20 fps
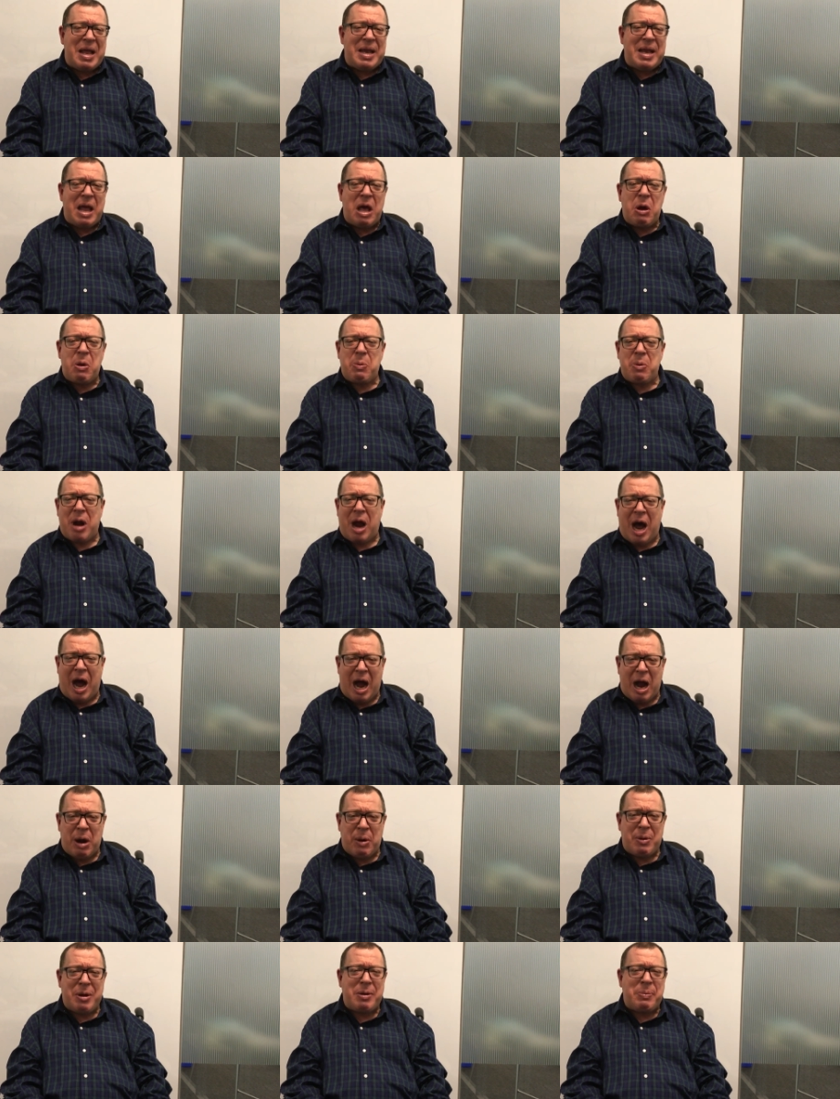Now we're
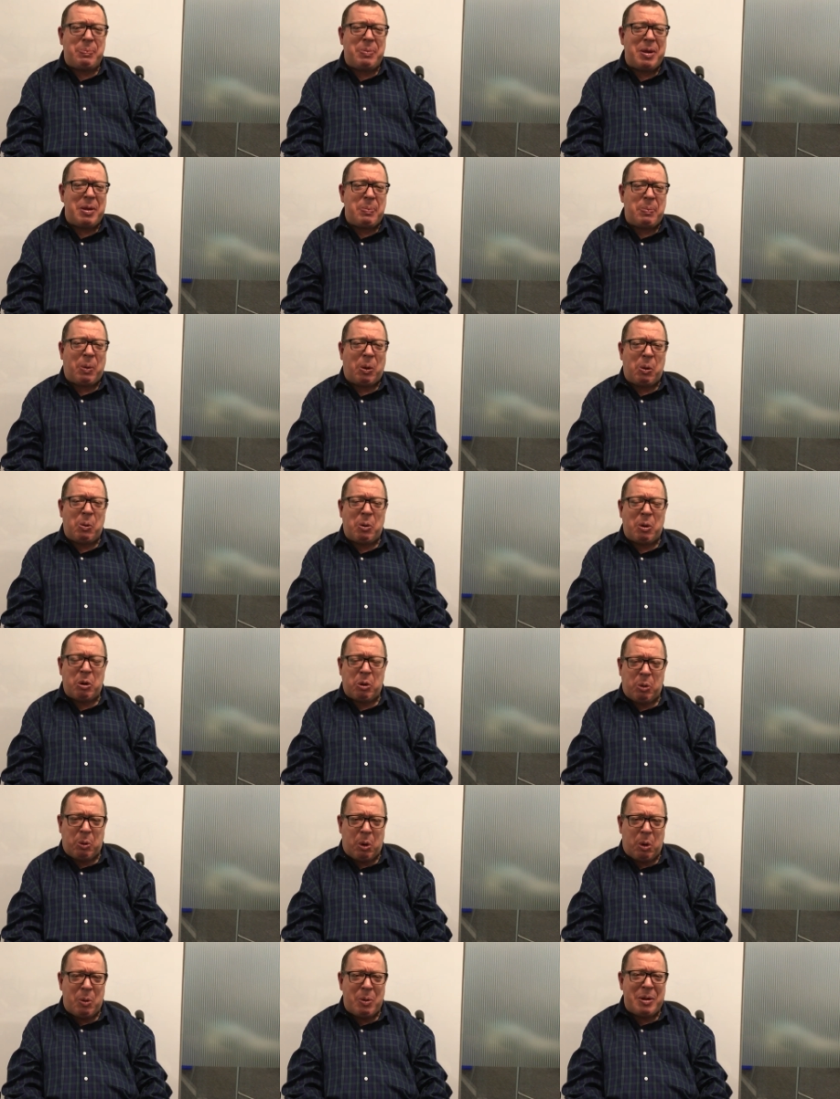hiring people, we're
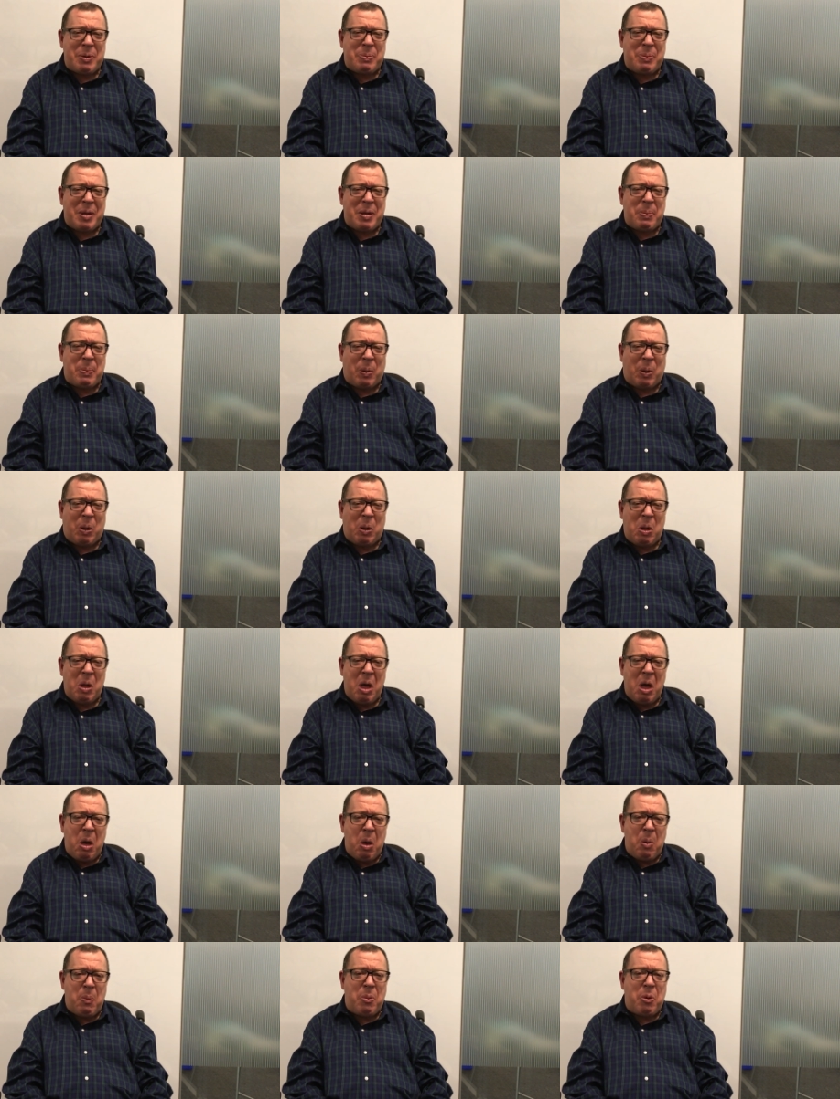growing people,
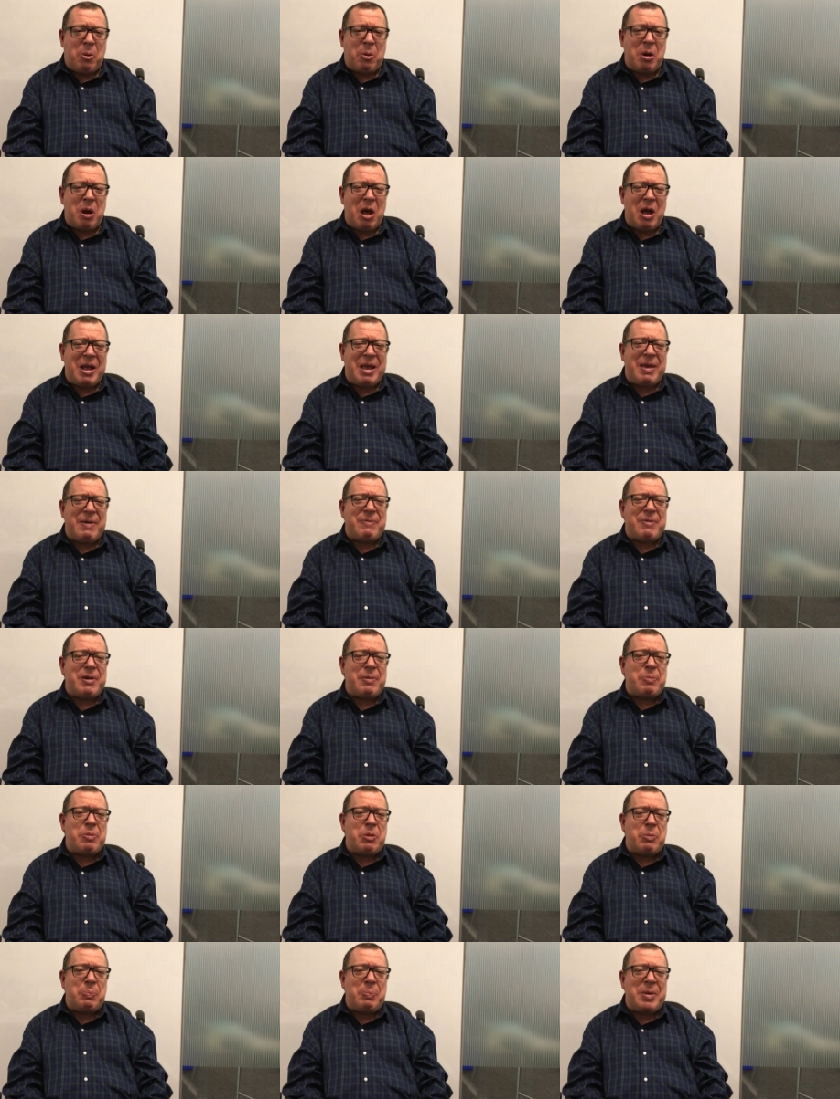but we're not giving
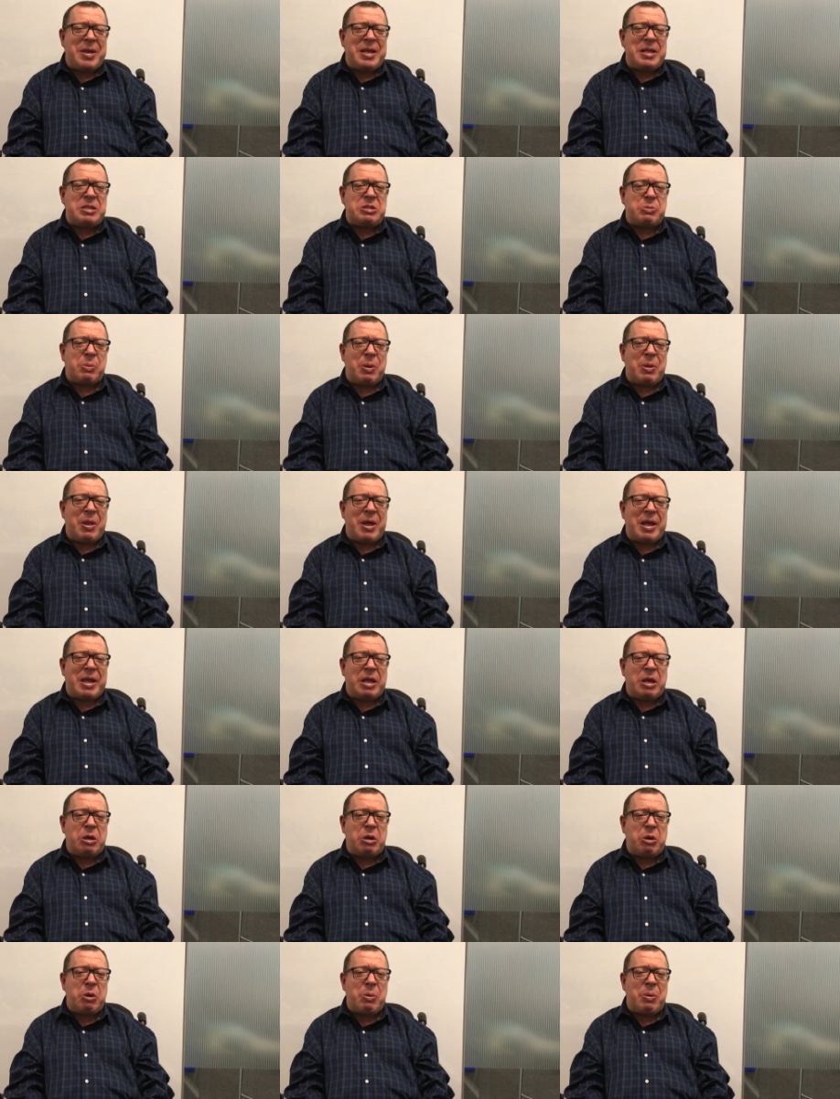them the means where they
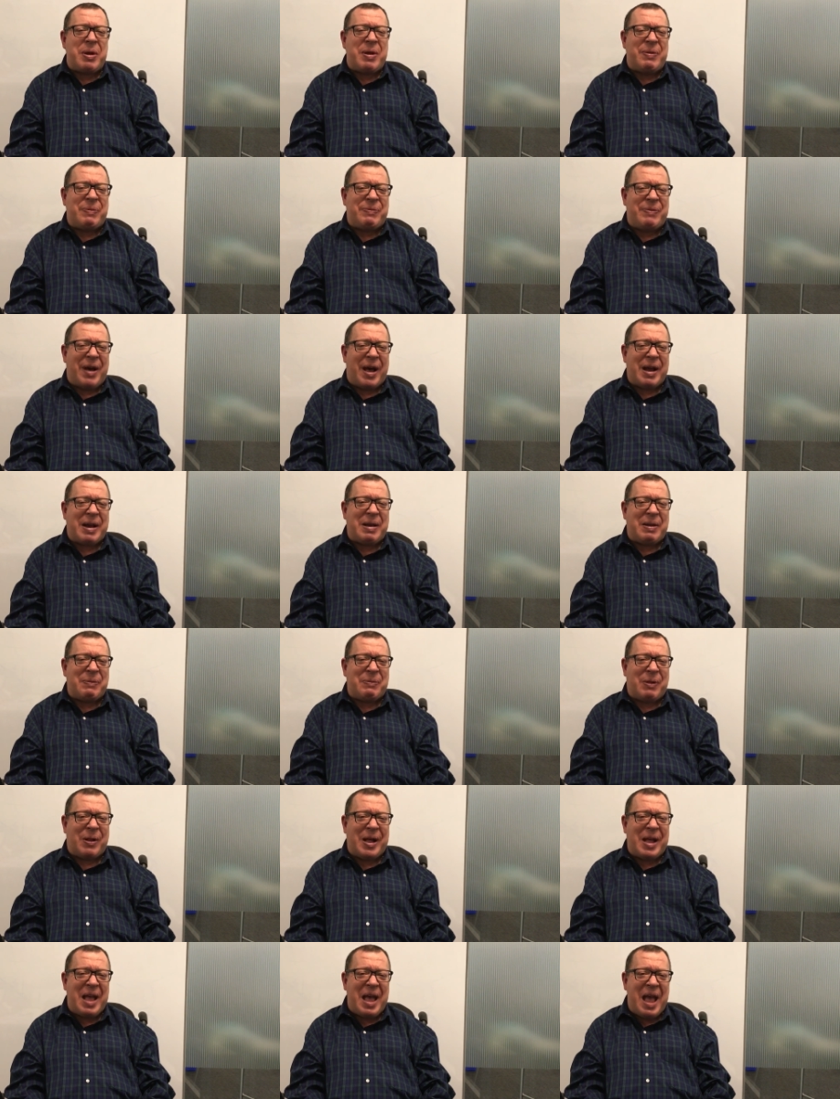can do it
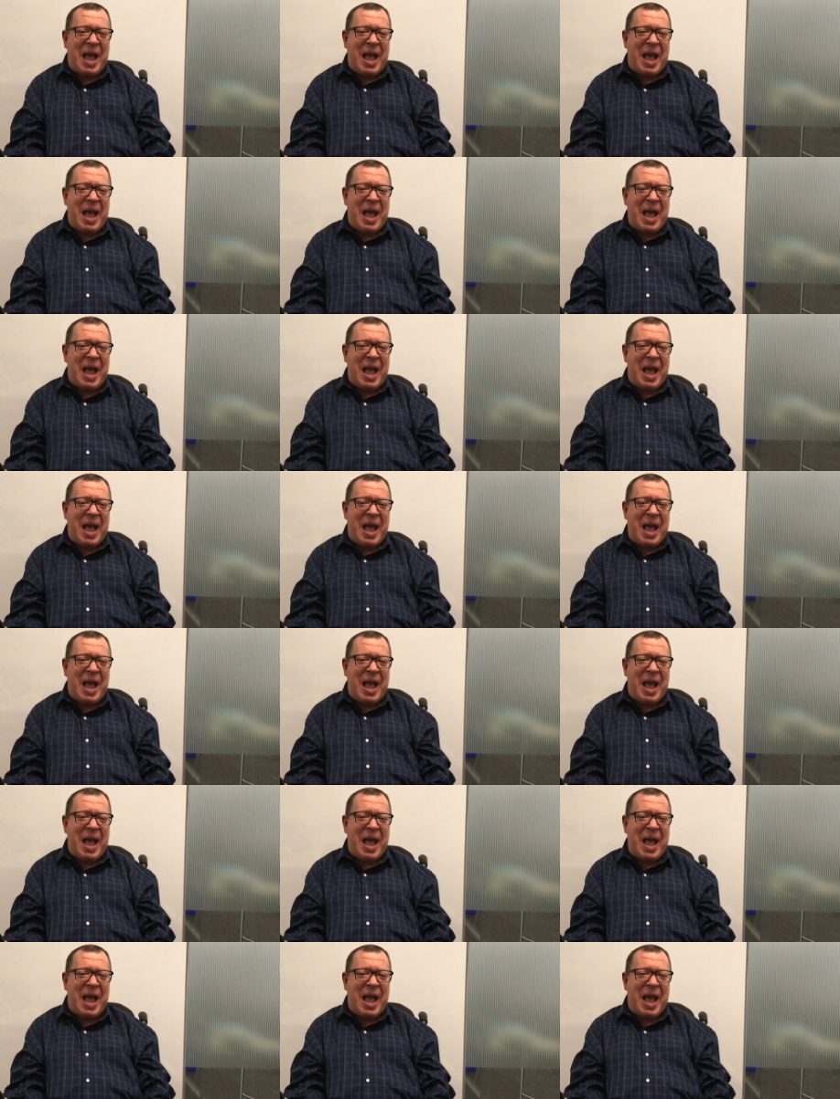effectively.